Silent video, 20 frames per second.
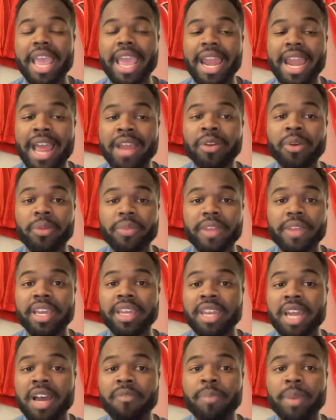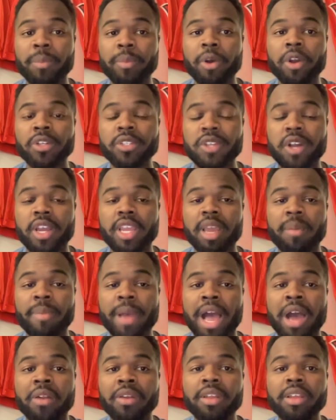and I don't think enough people are talking
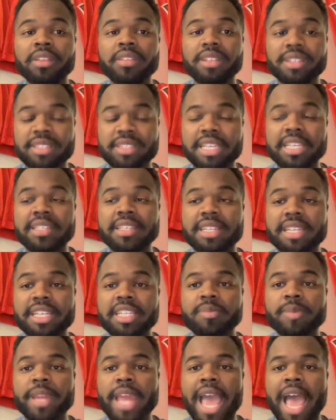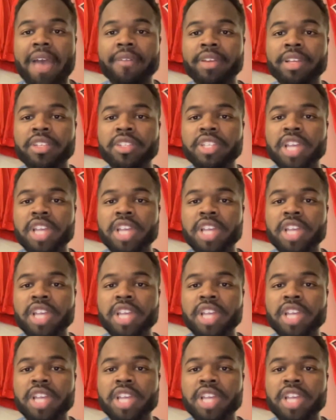about the season he's been having.